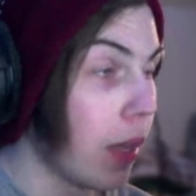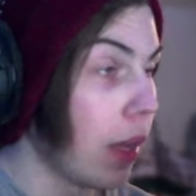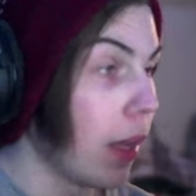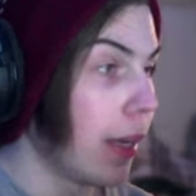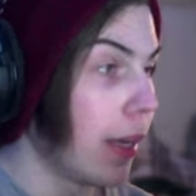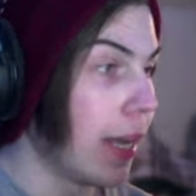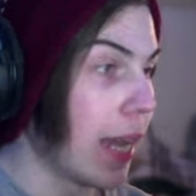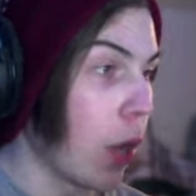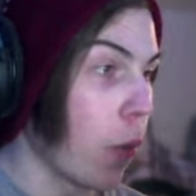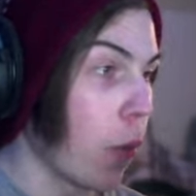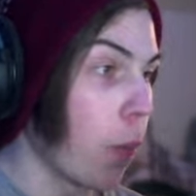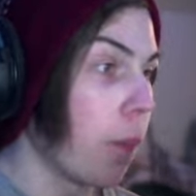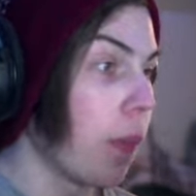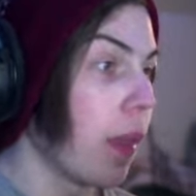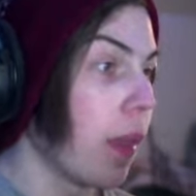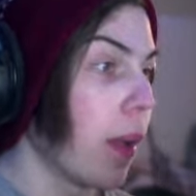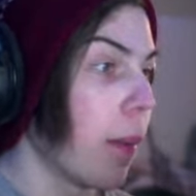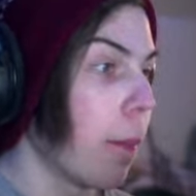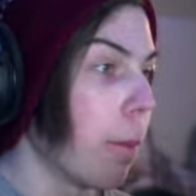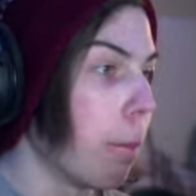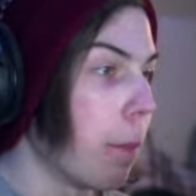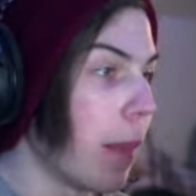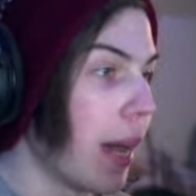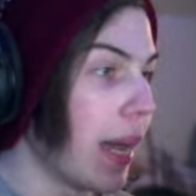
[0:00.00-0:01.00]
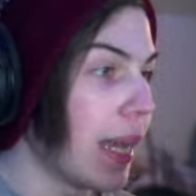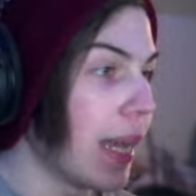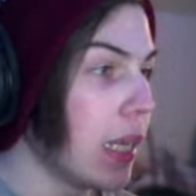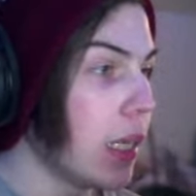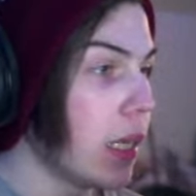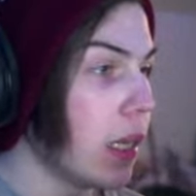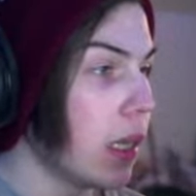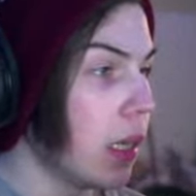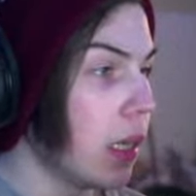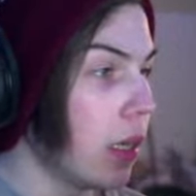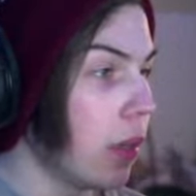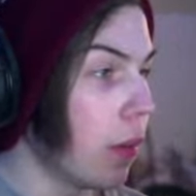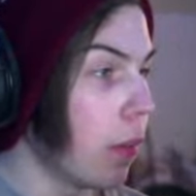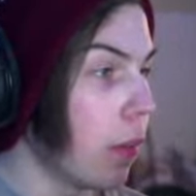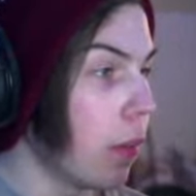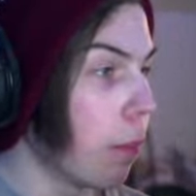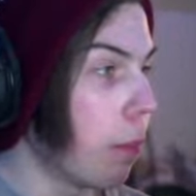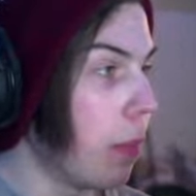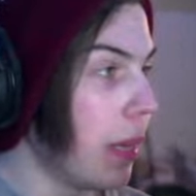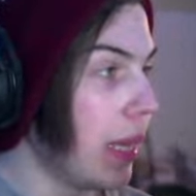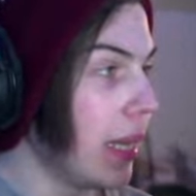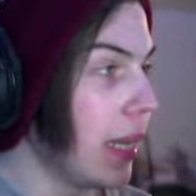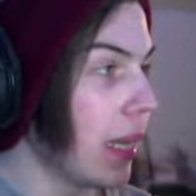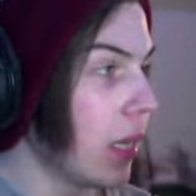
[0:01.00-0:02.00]
Now, my
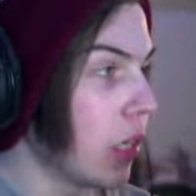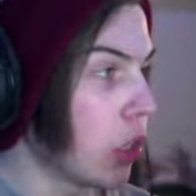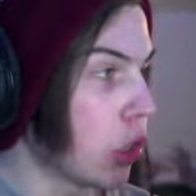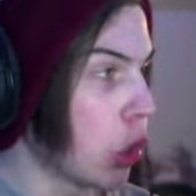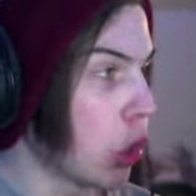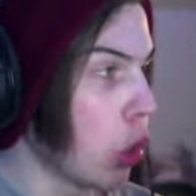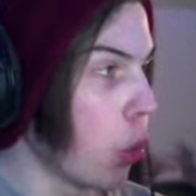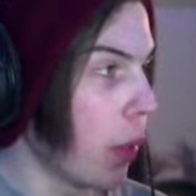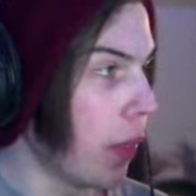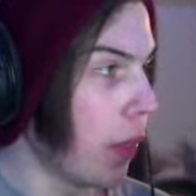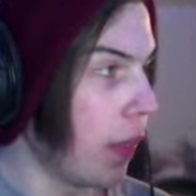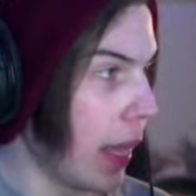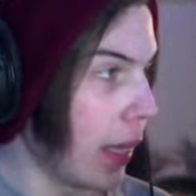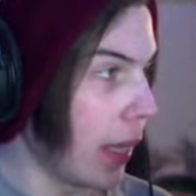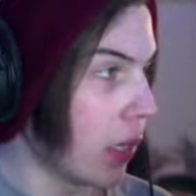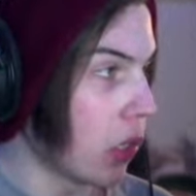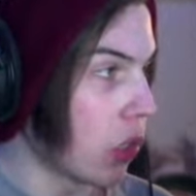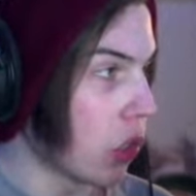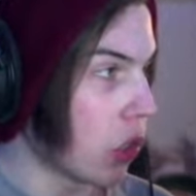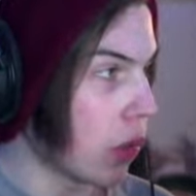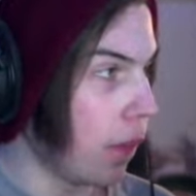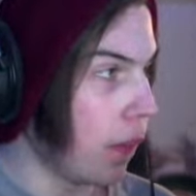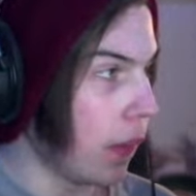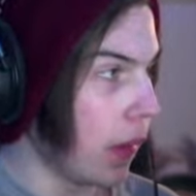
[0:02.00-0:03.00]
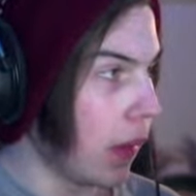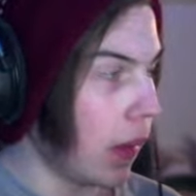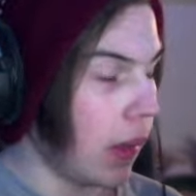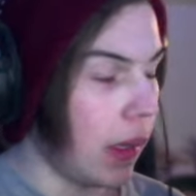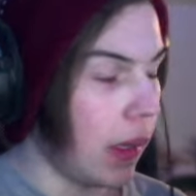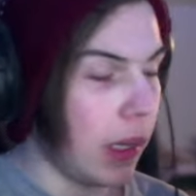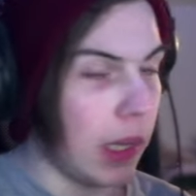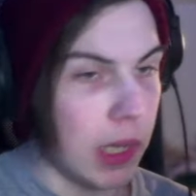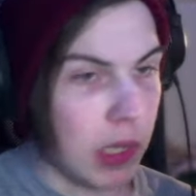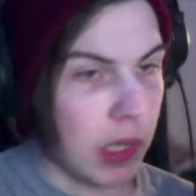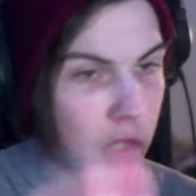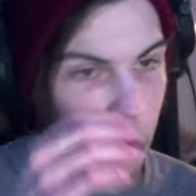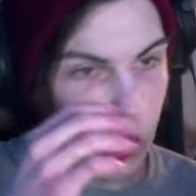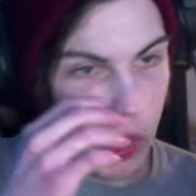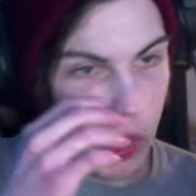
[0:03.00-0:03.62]
big issue with this is